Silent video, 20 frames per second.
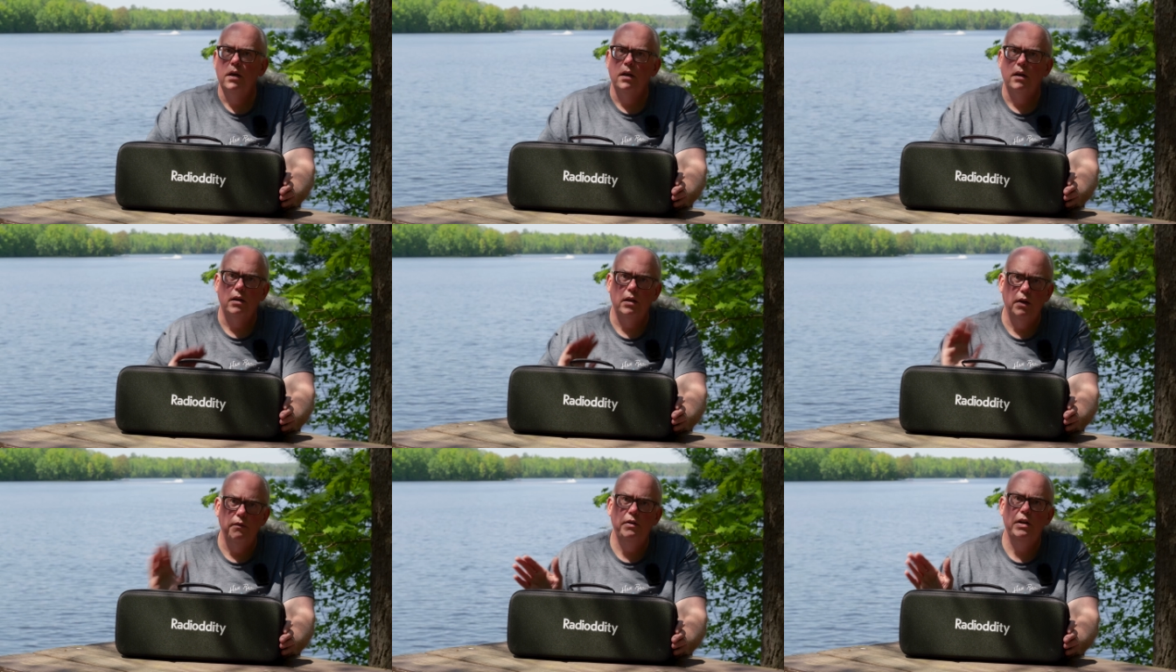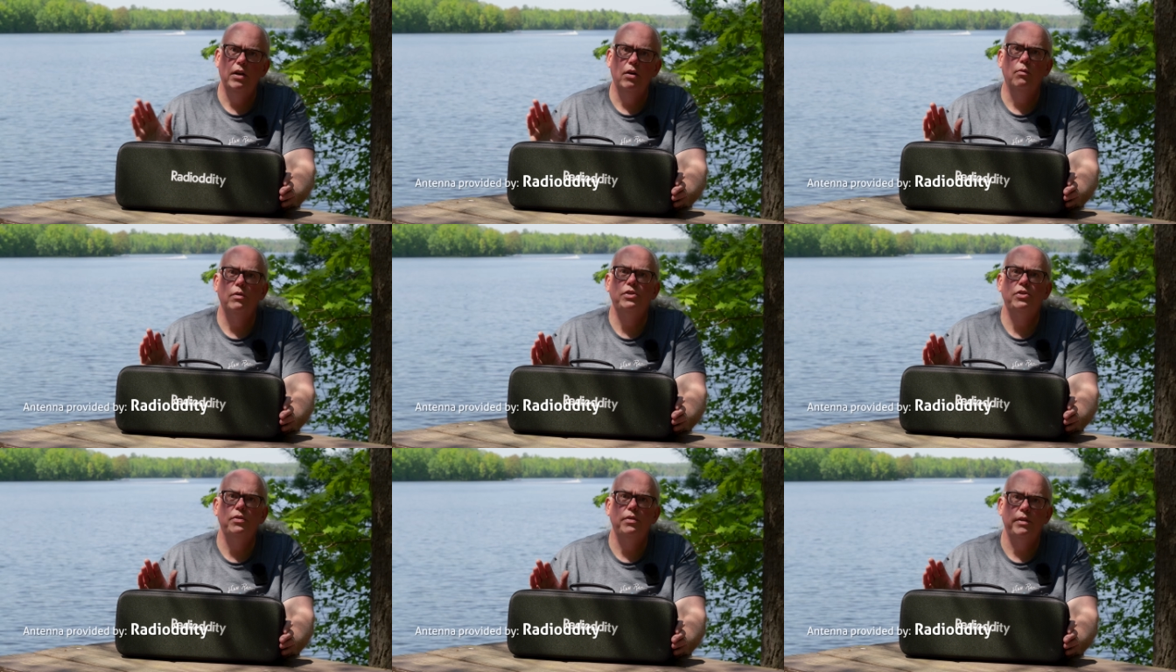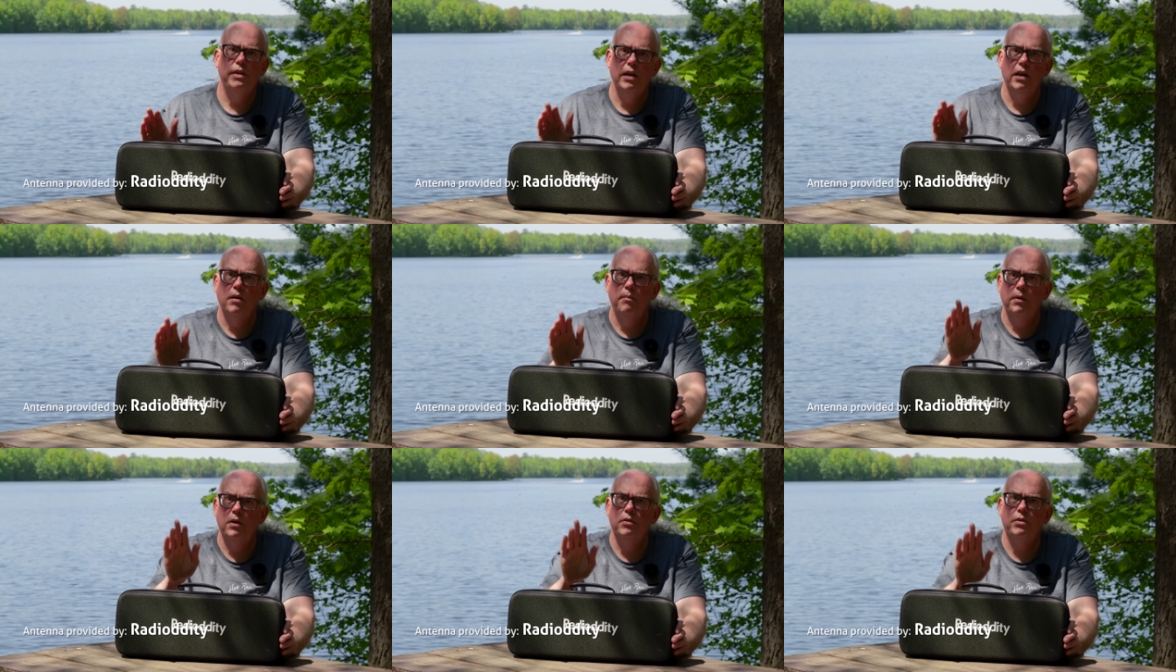Love to hear what you
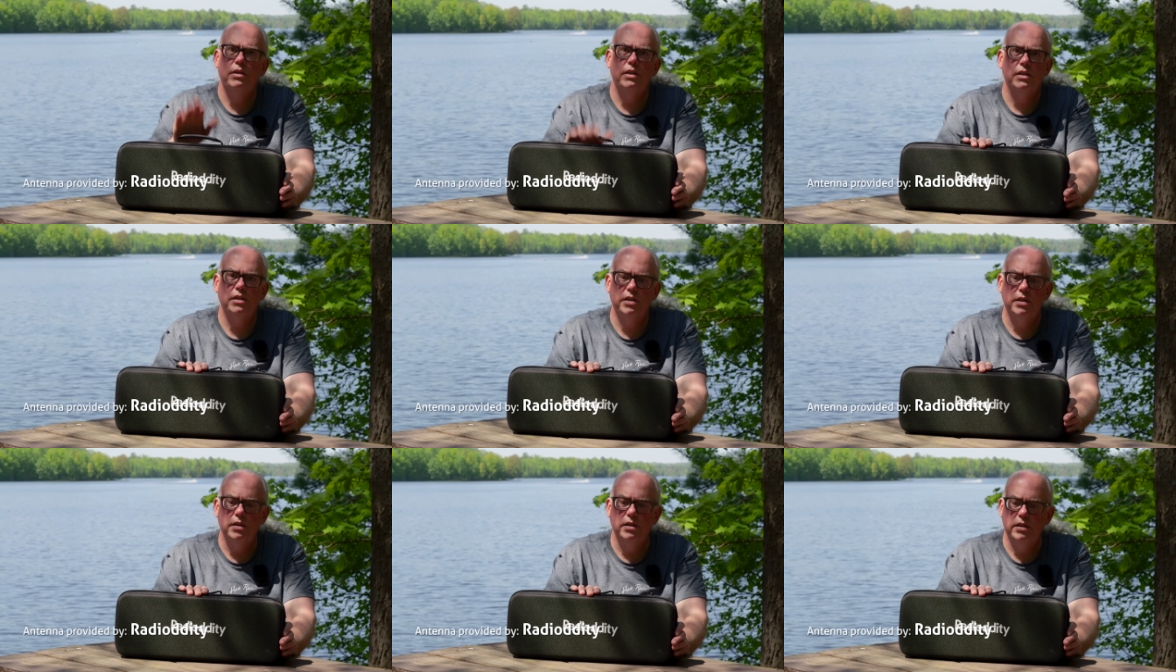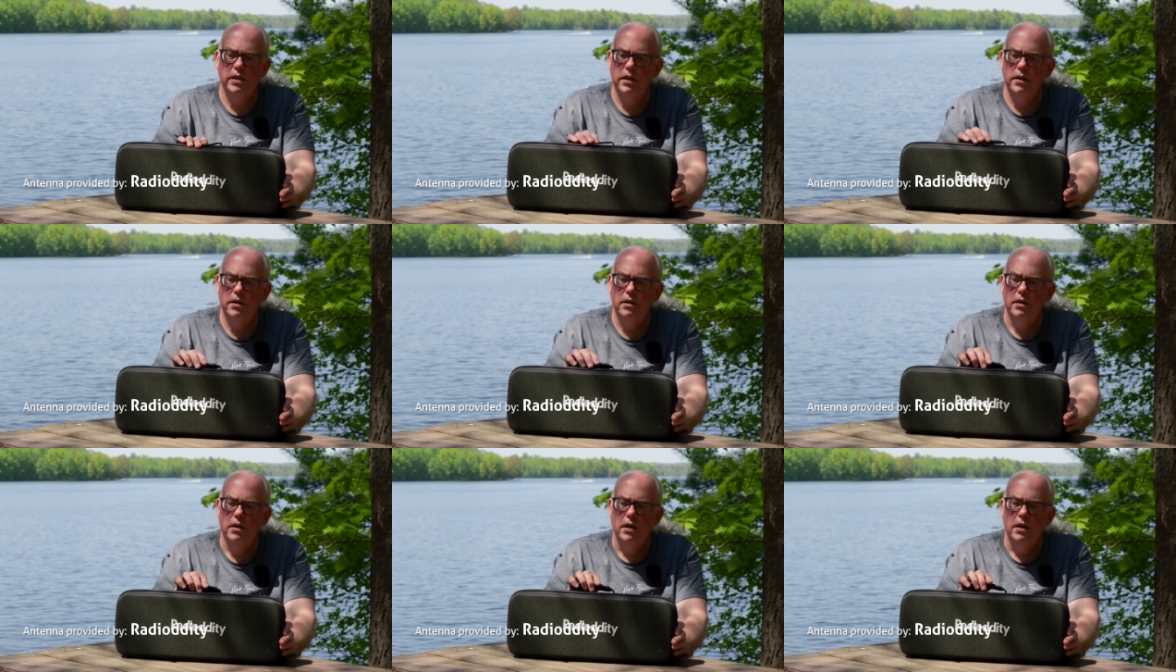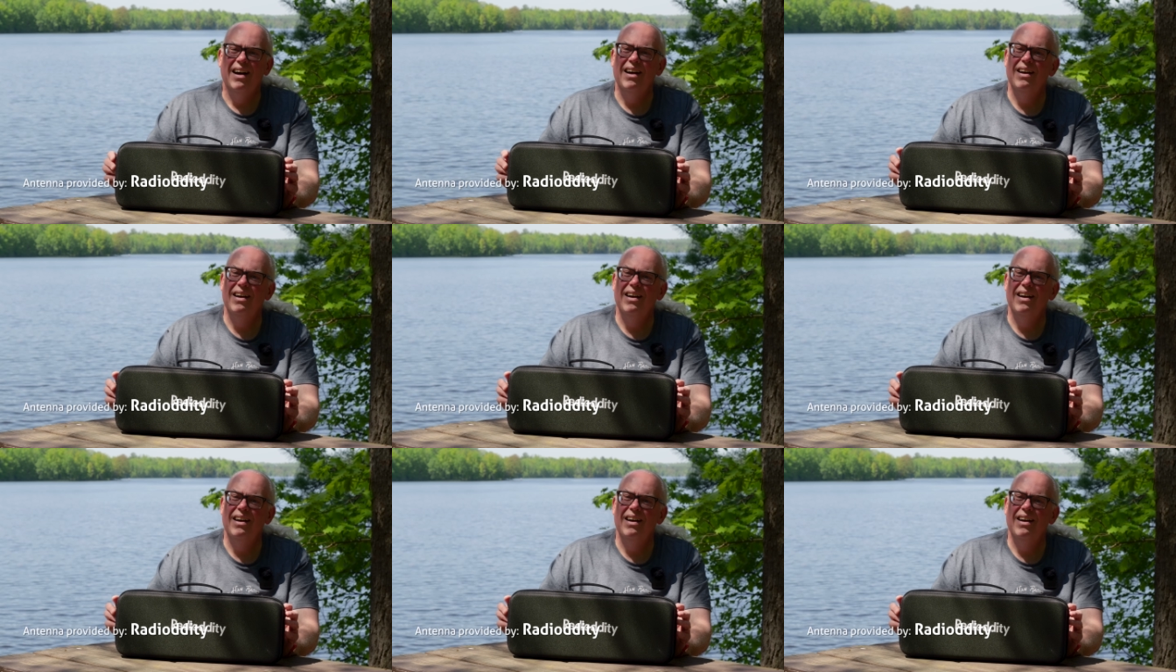think about this antenna.